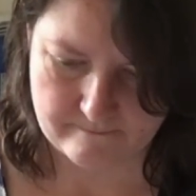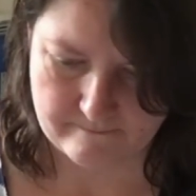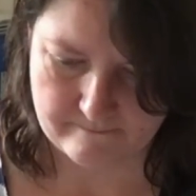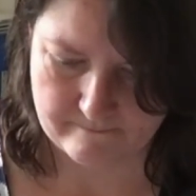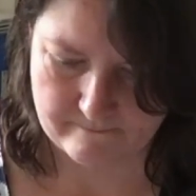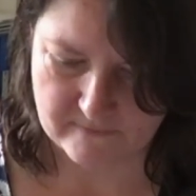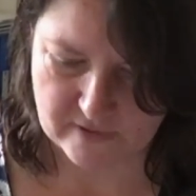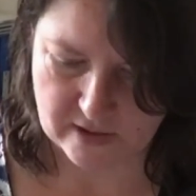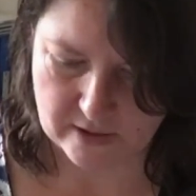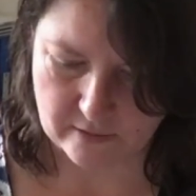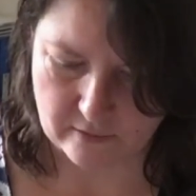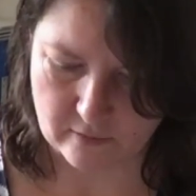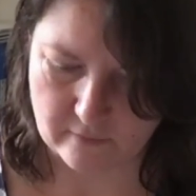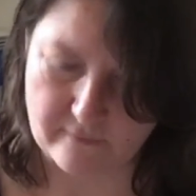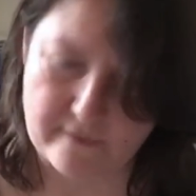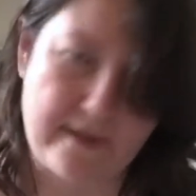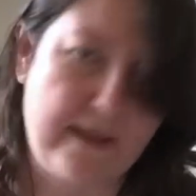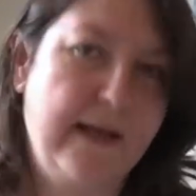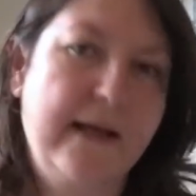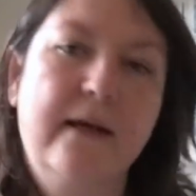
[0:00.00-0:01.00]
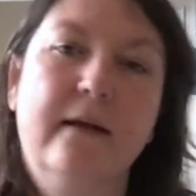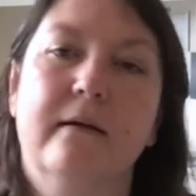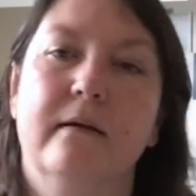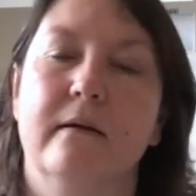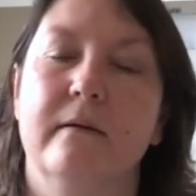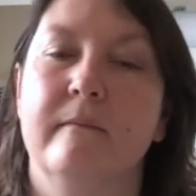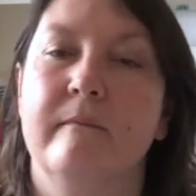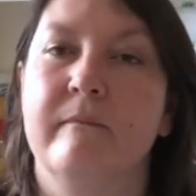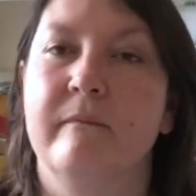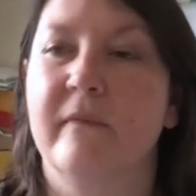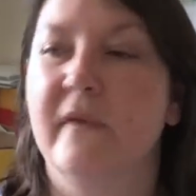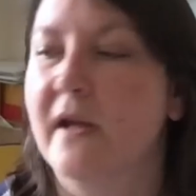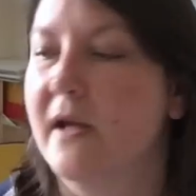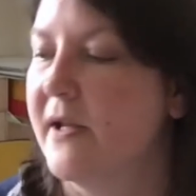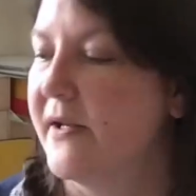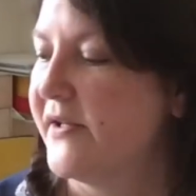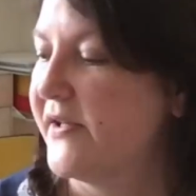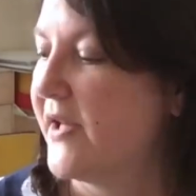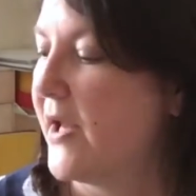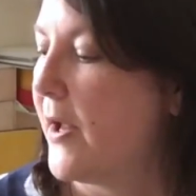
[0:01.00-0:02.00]
No, not really.
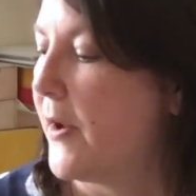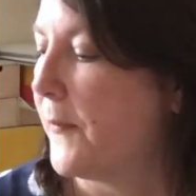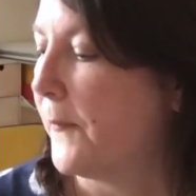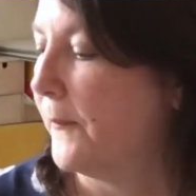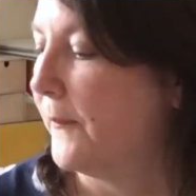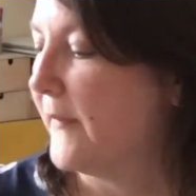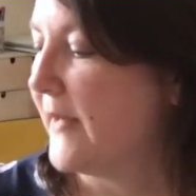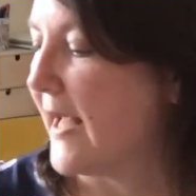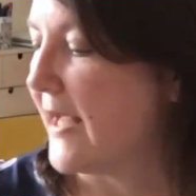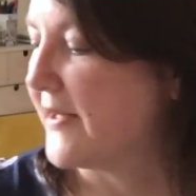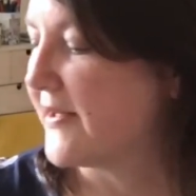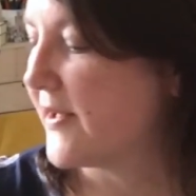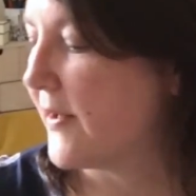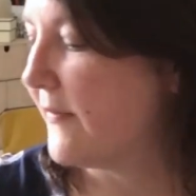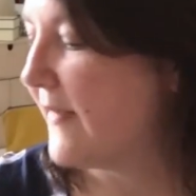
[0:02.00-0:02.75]
So yes, so